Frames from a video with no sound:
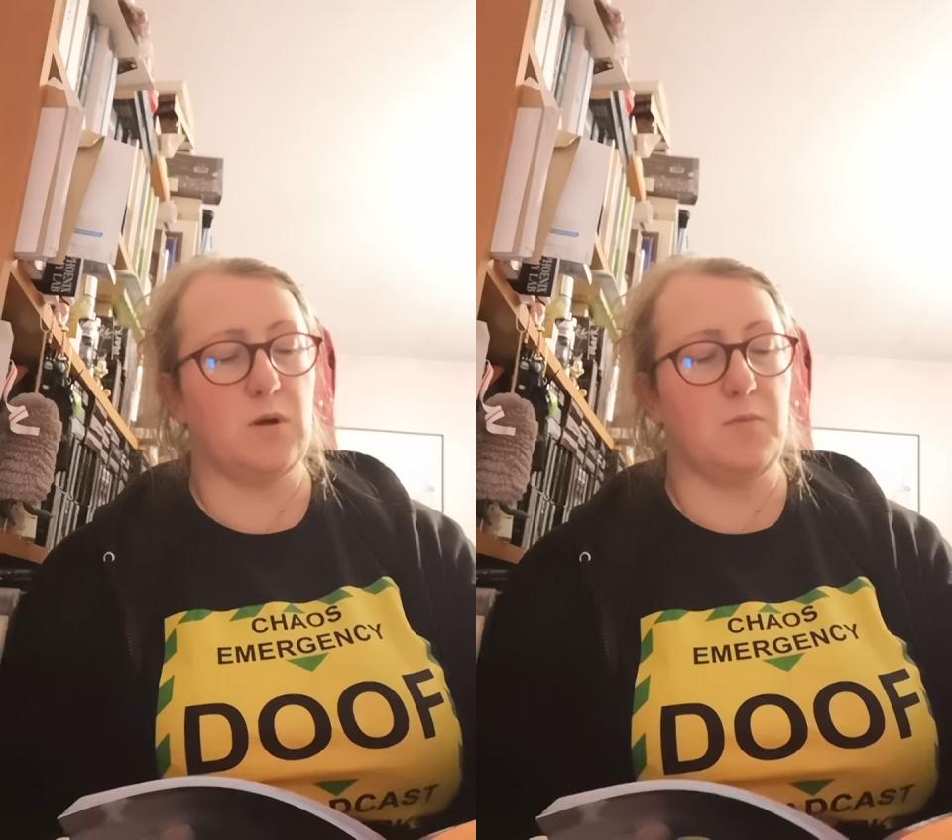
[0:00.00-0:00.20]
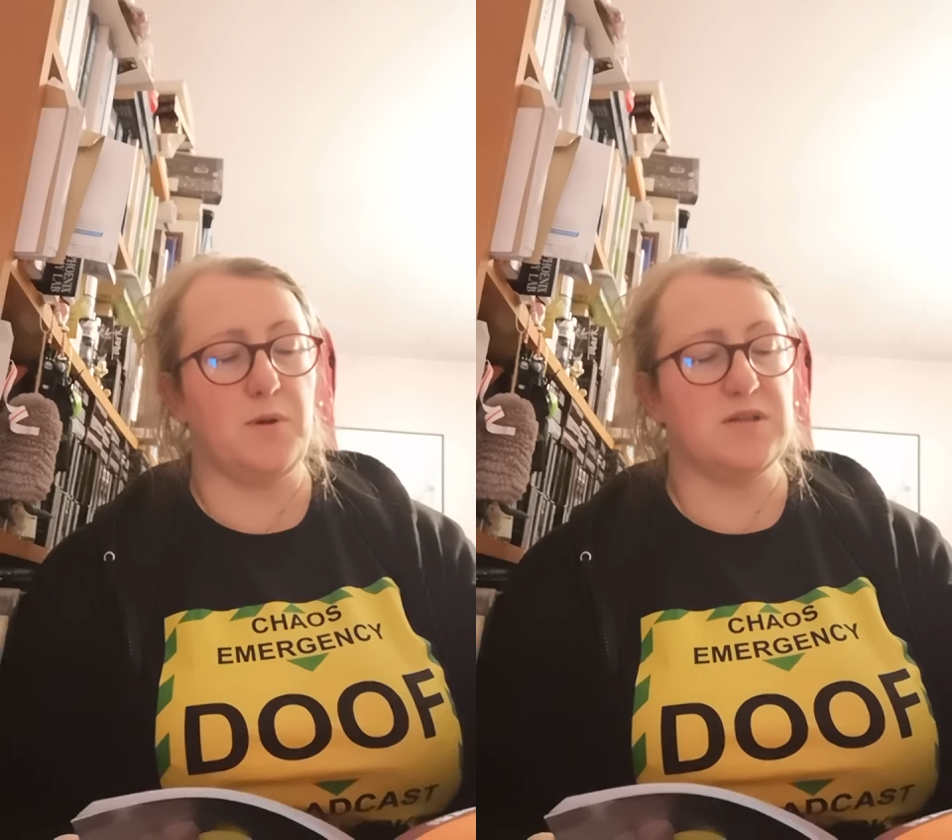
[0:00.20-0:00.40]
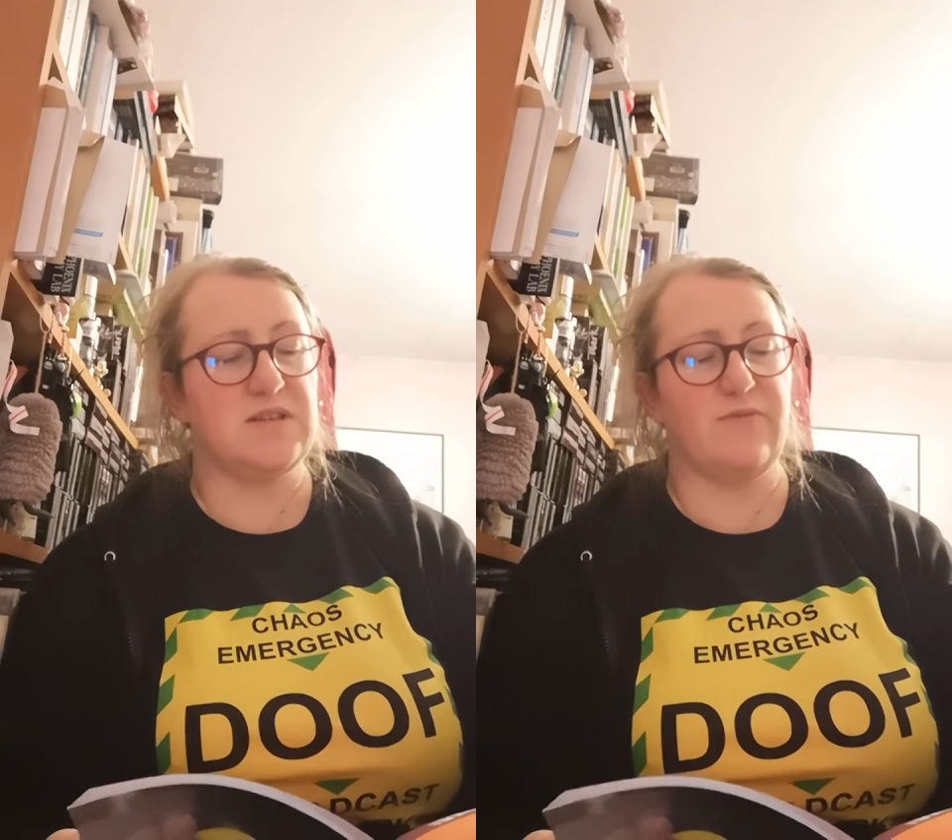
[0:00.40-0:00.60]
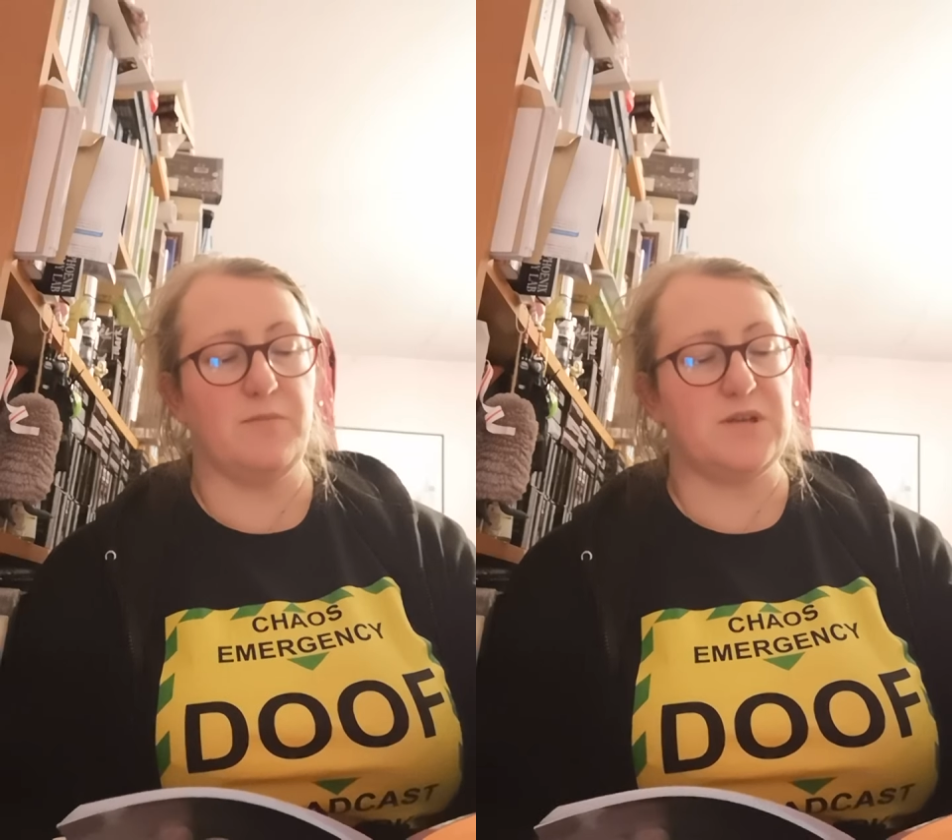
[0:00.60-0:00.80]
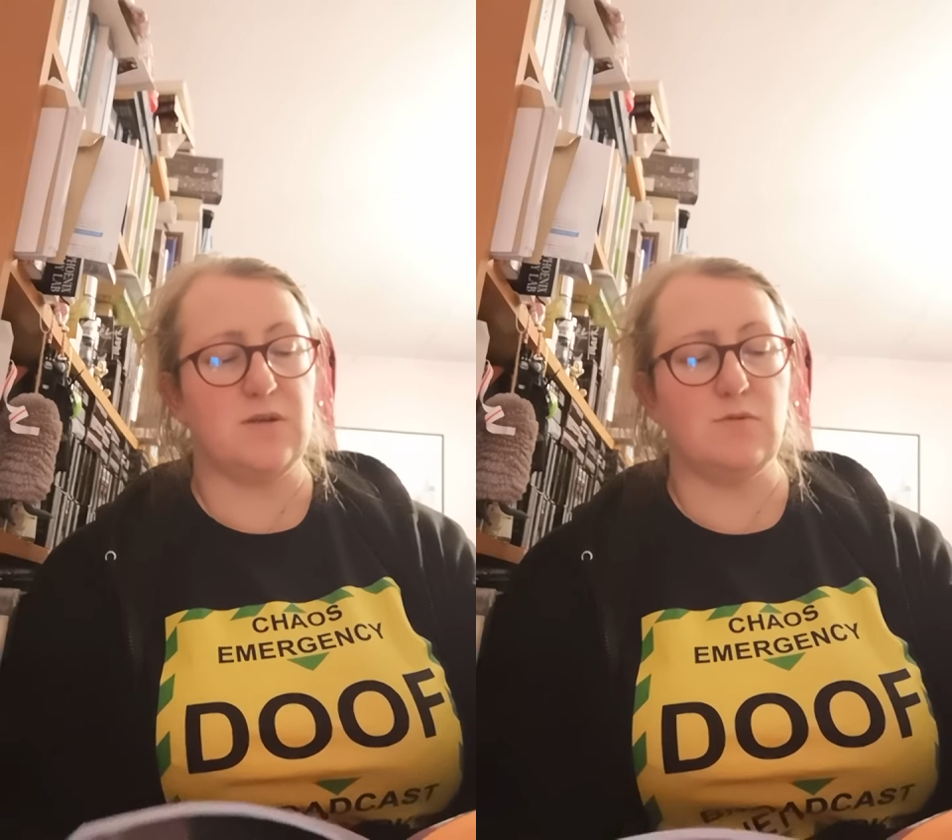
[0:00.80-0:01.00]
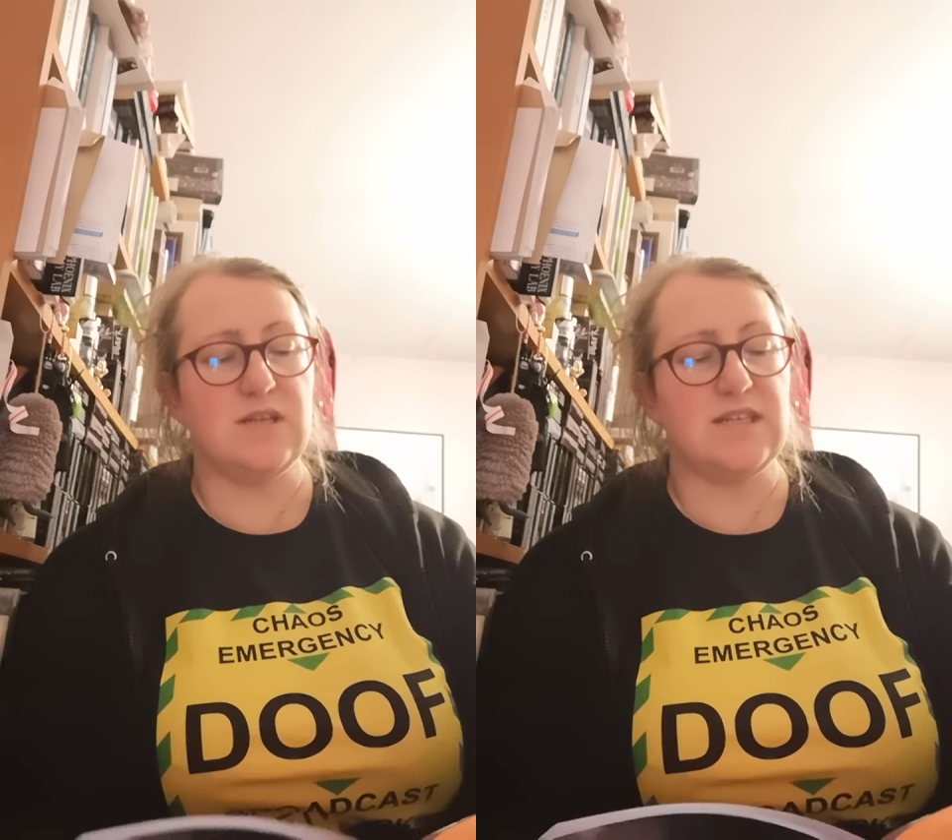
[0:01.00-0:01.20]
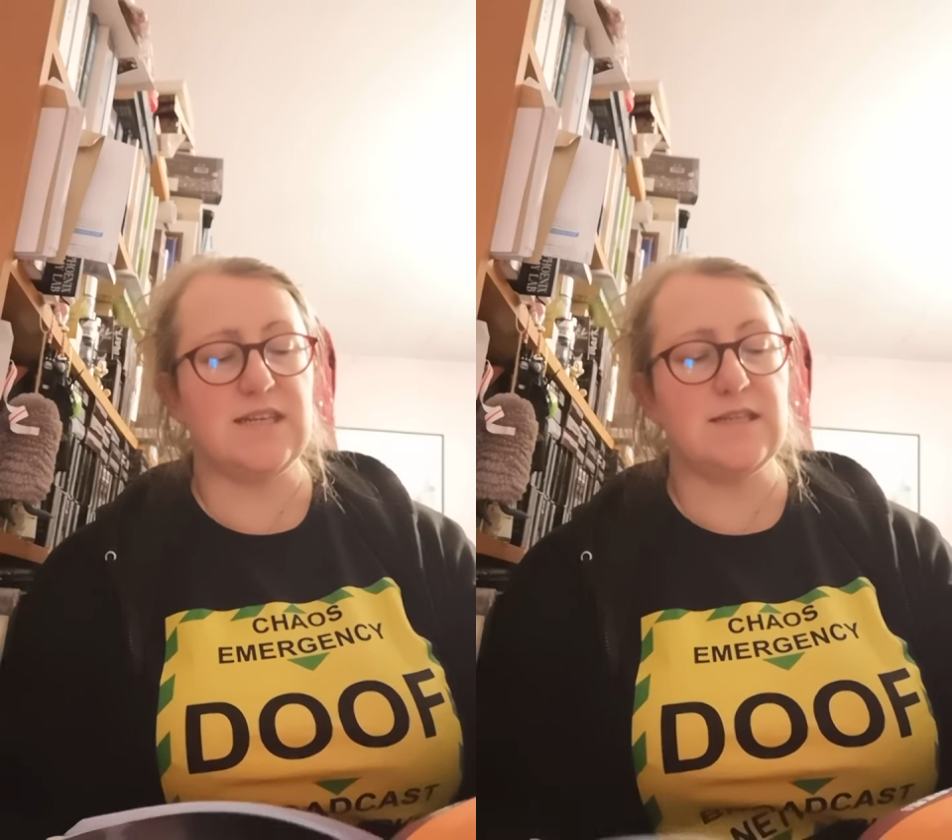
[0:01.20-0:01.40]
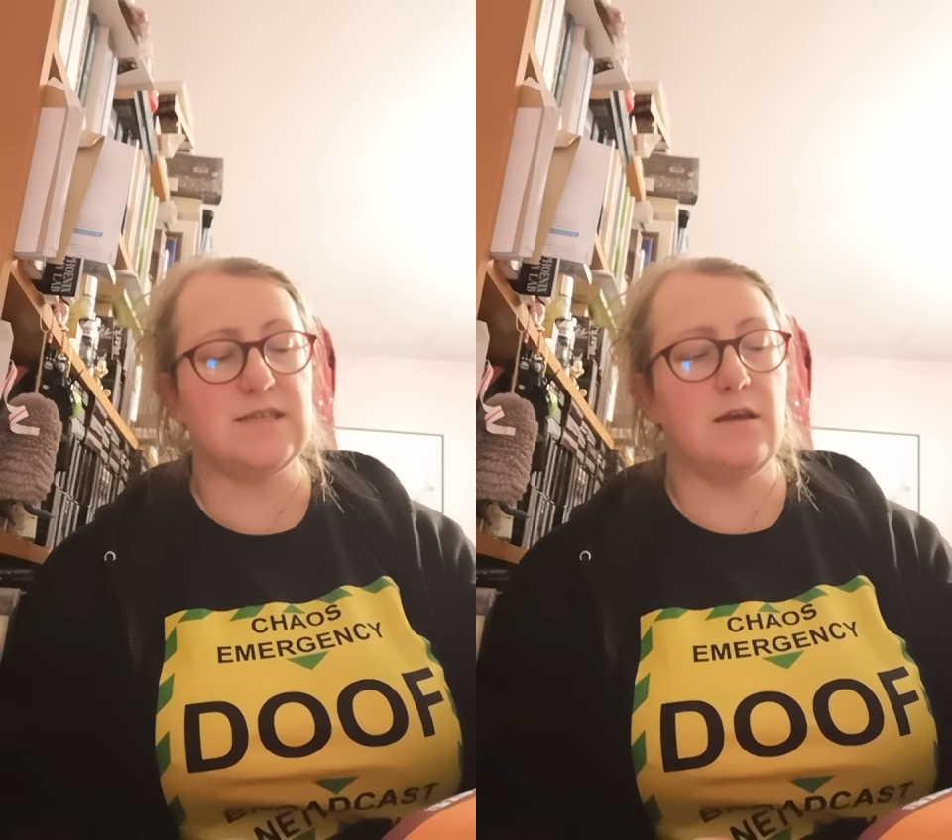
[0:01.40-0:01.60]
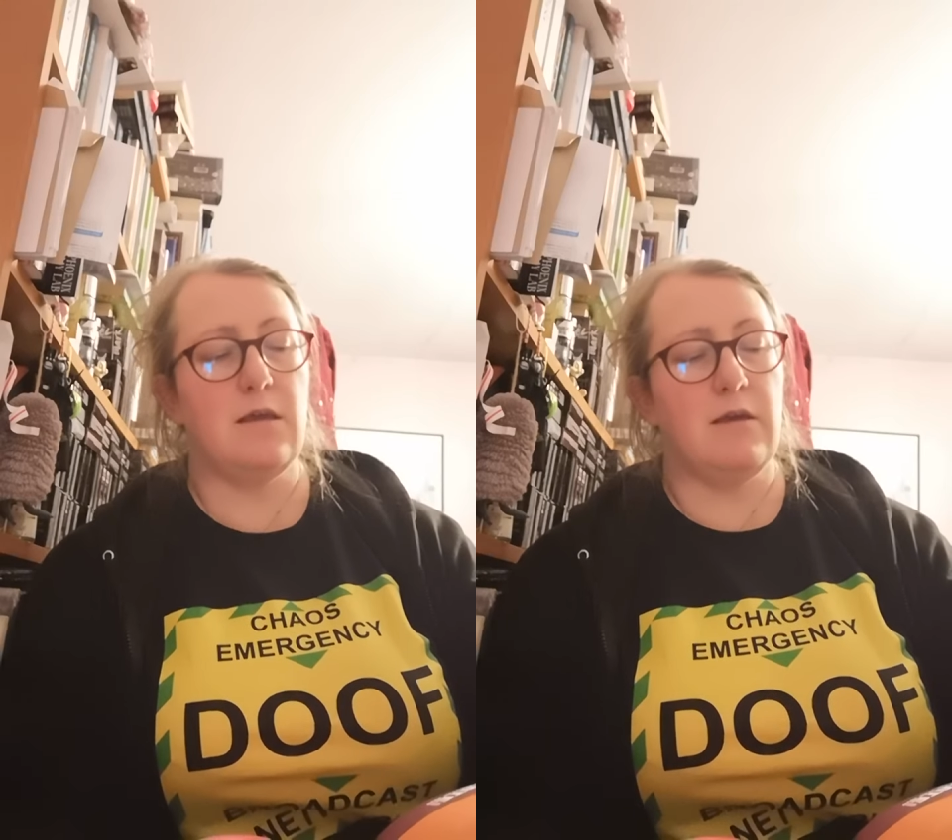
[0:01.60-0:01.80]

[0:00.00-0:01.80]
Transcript: world of positive opportunities.